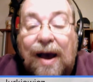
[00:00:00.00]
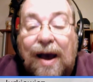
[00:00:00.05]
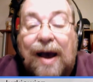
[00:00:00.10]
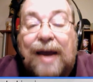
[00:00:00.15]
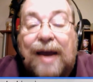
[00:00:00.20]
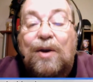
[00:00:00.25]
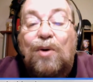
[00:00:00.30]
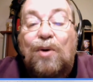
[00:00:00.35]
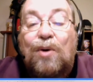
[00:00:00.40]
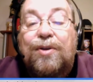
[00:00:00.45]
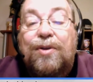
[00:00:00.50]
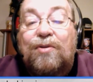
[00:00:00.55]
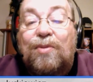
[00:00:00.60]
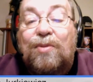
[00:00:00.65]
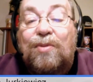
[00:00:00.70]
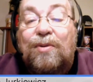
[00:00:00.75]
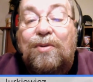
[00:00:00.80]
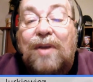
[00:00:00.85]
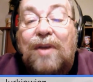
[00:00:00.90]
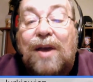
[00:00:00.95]
I know
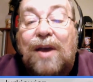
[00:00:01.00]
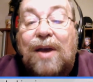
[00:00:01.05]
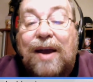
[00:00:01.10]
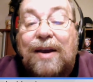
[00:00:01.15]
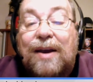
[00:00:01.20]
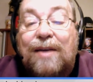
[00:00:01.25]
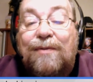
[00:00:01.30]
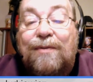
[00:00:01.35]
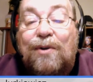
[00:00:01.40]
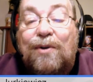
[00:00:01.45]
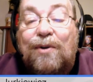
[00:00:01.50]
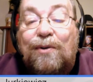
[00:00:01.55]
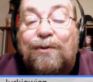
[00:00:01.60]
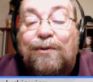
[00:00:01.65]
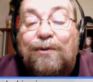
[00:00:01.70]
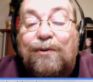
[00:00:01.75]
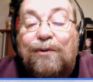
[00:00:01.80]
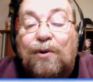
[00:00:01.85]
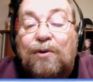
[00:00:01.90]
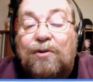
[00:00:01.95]
this was kind of your
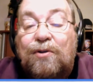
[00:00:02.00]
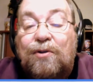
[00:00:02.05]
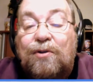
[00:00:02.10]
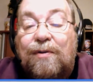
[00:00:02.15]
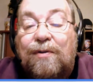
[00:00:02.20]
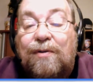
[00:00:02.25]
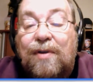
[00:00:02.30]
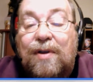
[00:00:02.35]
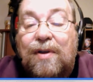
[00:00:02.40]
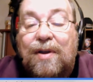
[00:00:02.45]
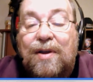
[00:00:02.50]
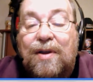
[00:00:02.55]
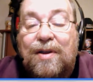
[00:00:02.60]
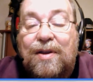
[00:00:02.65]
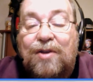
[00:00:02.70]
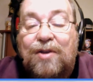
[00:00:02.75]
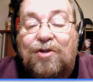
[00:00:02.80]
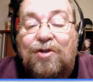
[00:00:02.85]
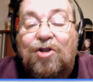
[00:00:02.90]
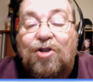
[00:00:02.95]
first
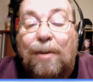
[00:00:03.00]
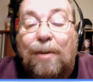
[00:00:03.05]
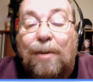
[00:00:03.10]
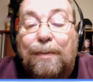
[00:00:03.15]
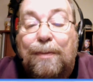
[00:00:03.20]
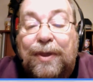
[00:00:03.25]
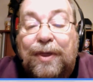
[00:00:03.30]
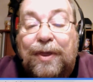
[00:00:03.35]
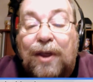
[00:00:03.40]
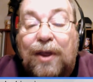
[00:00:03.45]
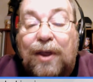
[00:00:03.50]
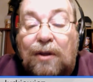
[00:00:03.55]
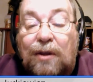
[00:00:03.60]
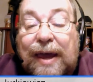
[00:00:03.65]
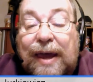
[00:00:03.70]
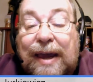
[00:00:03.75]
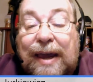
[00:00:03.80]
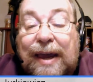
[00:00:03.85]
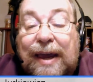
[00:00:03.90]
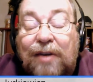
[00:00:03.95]
jump in the
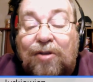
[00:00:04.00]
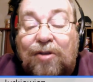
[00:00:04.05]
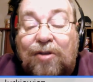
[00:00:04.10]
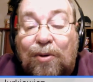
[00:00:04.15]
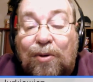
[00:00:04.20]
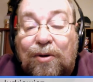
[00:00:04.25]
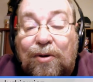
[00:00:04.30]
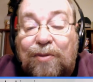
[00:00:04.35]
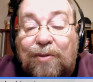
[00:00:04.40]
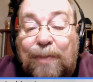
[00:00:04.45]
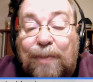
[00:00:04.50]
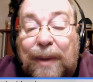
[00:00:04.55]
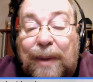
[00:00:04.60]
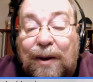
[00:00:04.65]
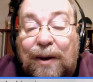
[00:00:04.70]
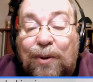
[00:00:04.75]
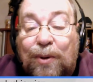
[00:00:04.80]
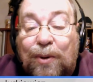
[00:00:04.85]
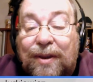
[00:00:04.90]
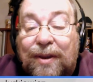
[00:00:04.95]
lake, so to speak, with